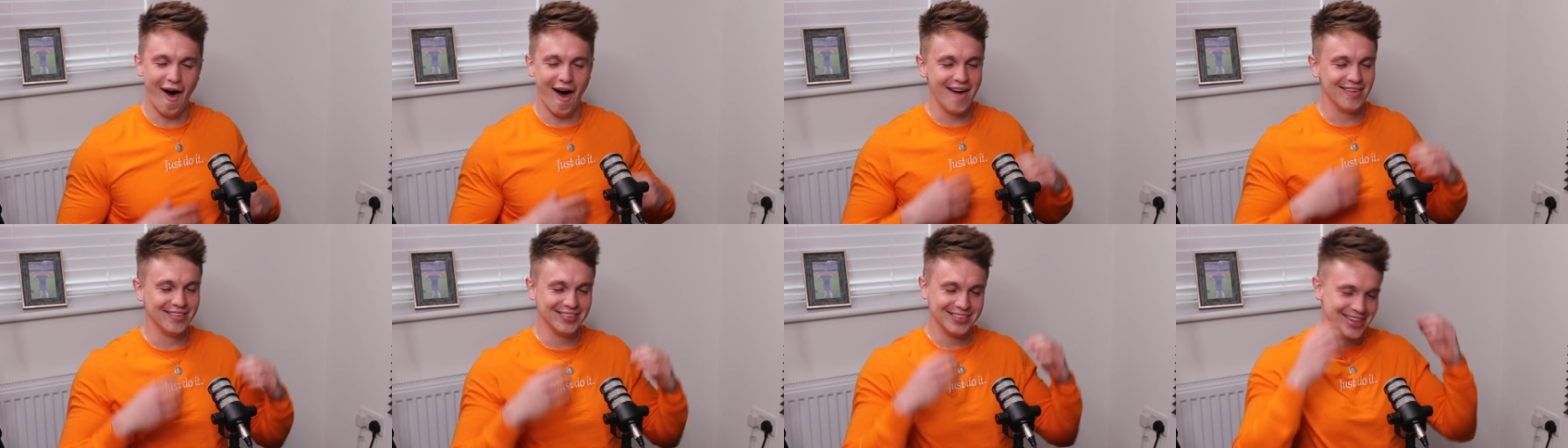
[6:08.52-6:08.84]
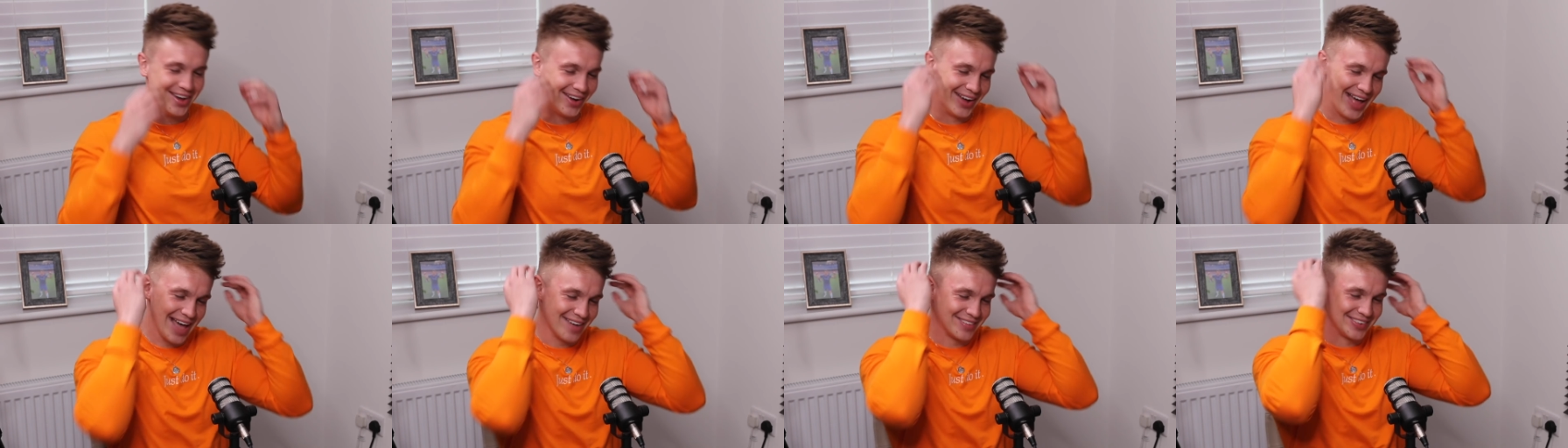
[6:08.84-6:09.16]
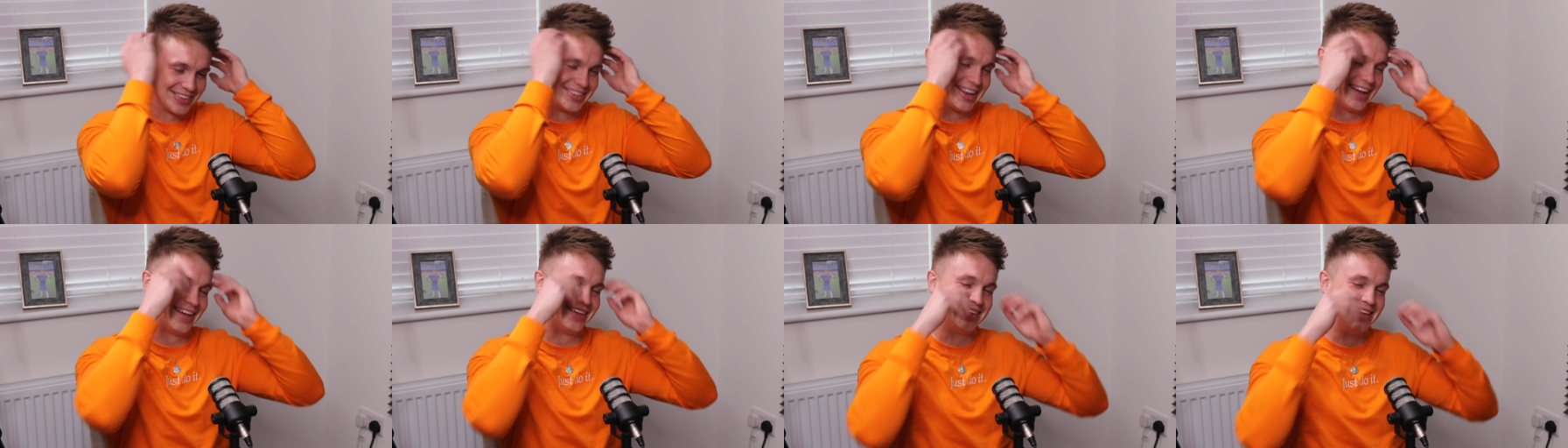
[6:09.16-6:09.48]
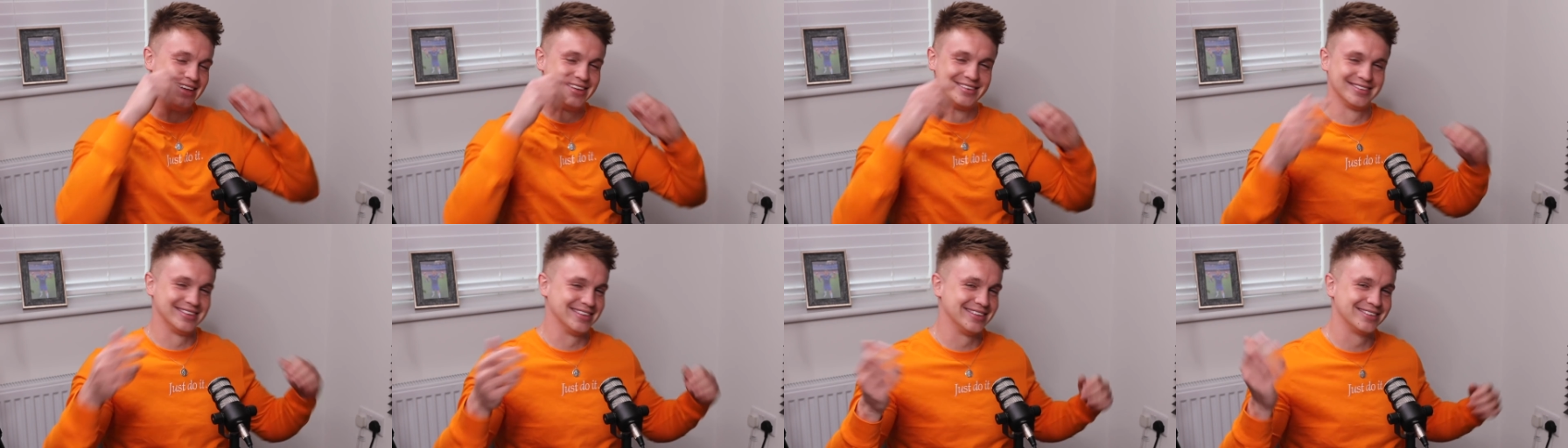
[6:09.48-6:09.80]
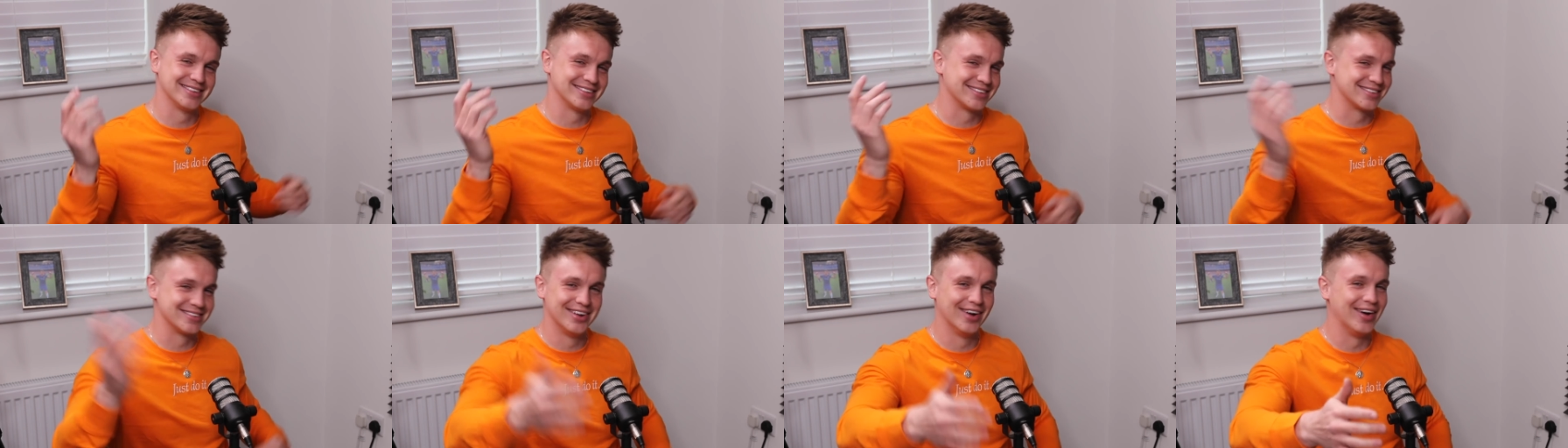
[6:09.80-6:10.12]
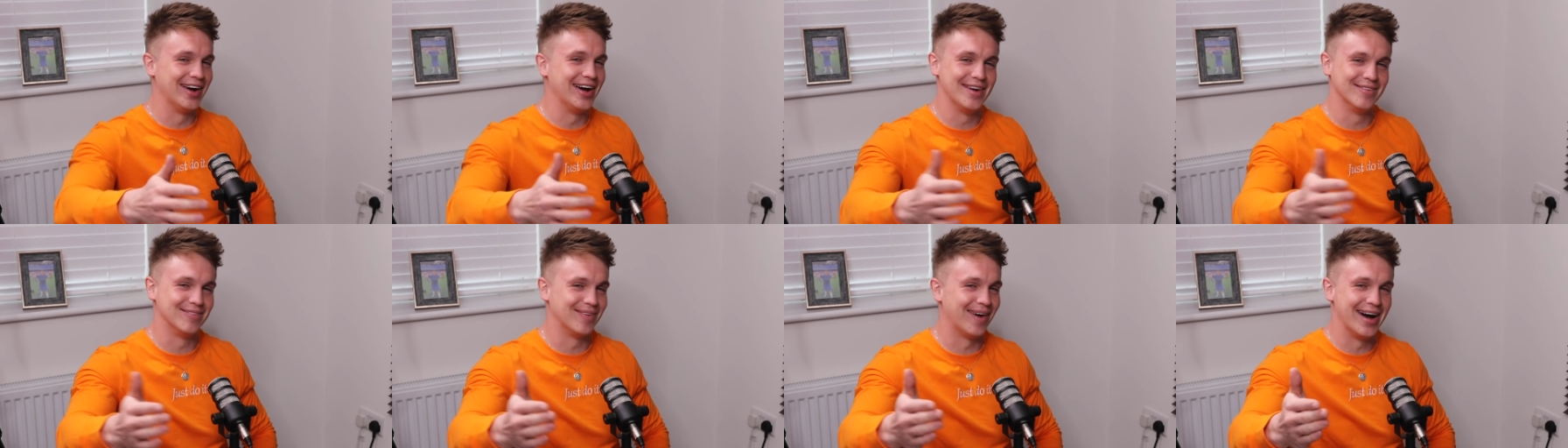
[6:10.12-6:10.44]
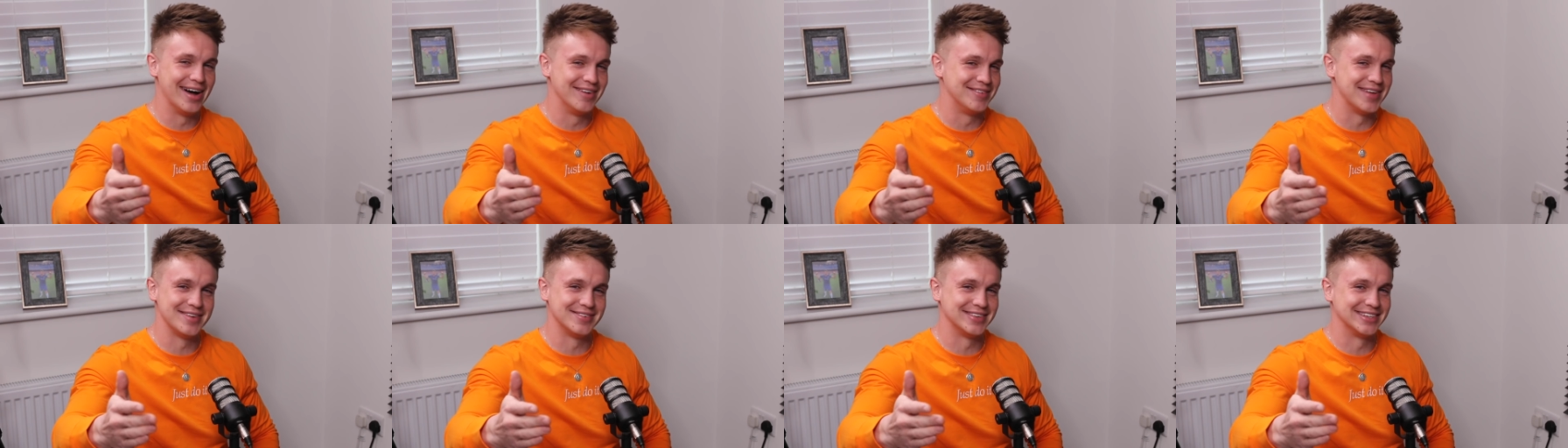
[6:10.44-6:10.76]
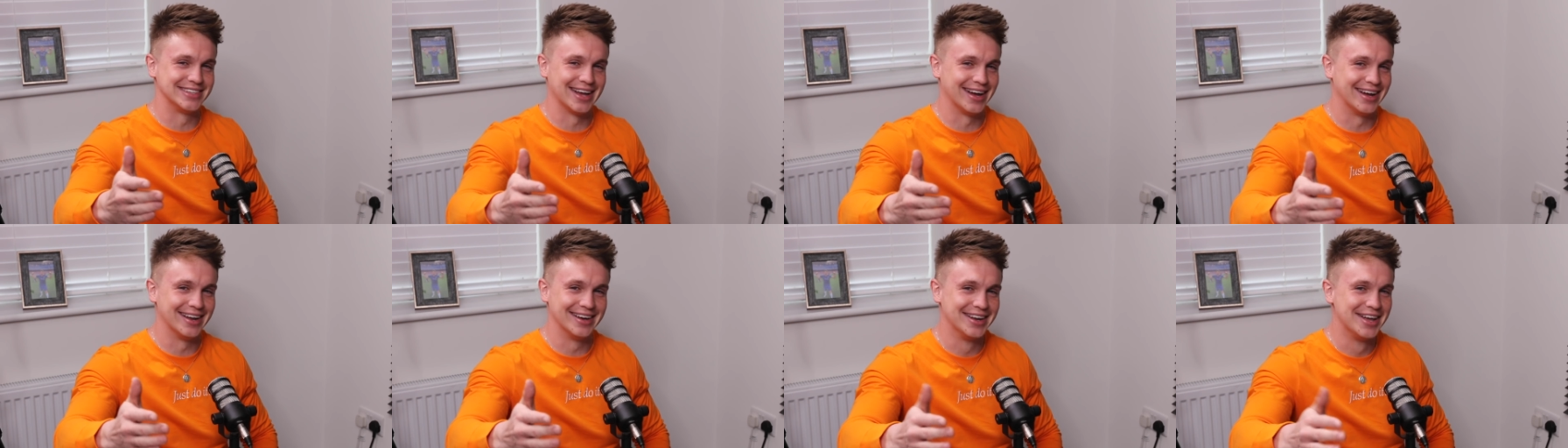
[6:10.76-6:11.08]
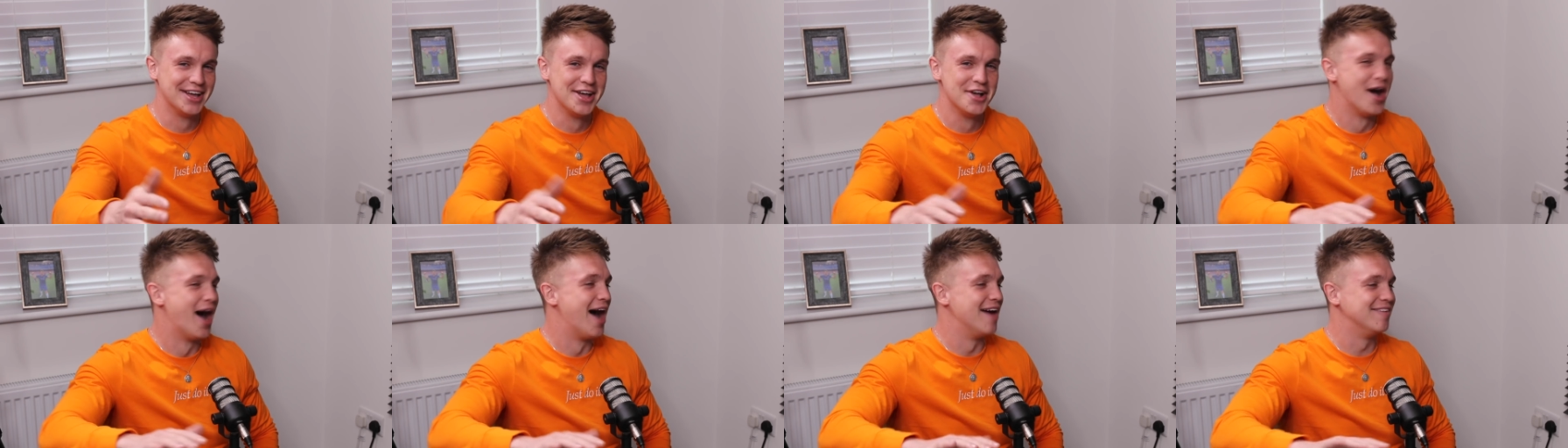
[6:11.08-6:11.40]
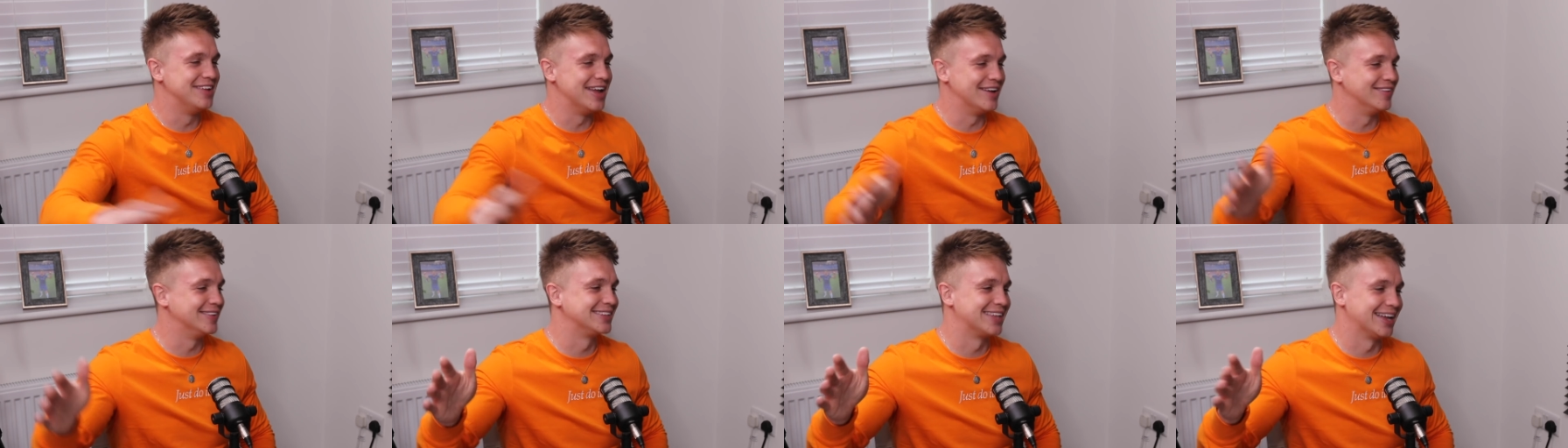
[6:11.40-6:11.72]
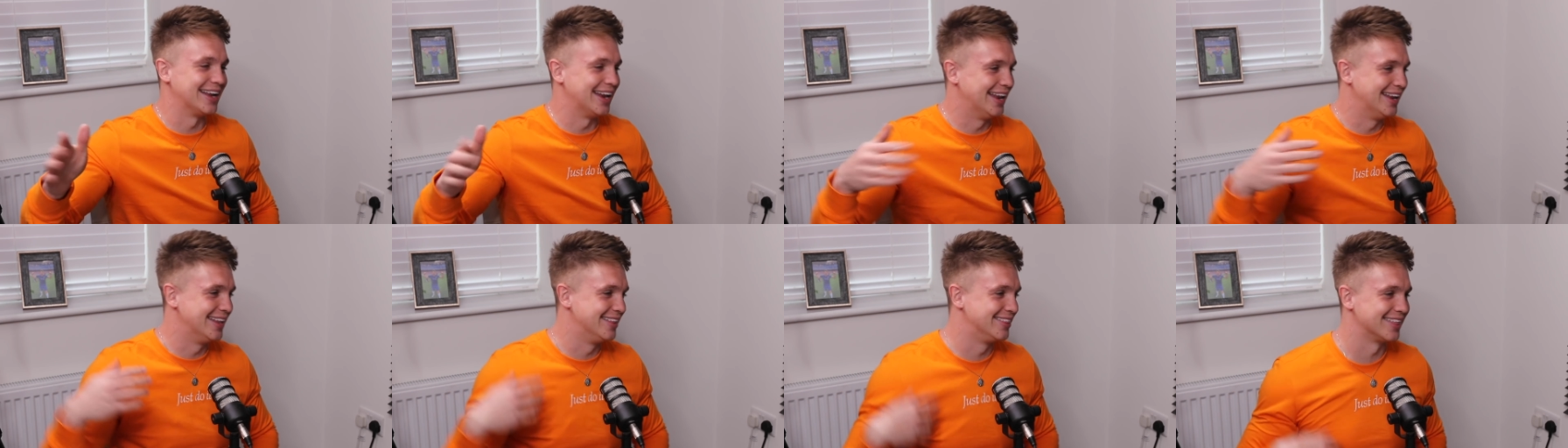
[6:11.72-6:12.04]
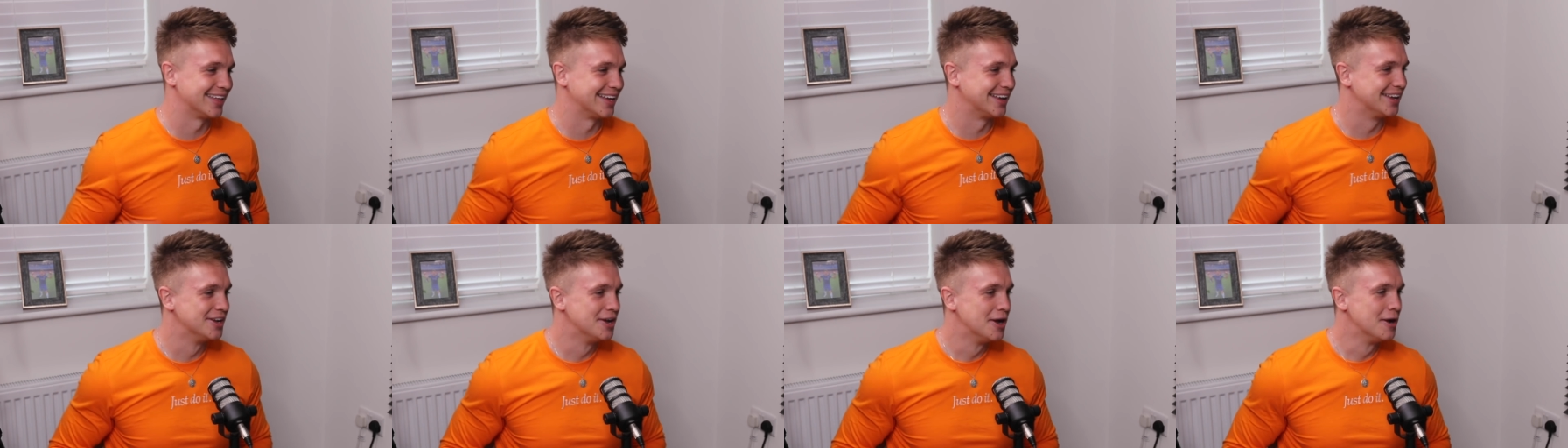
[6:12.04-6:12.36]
I've not ever done this. This is not what I've ever done. I've never done anything.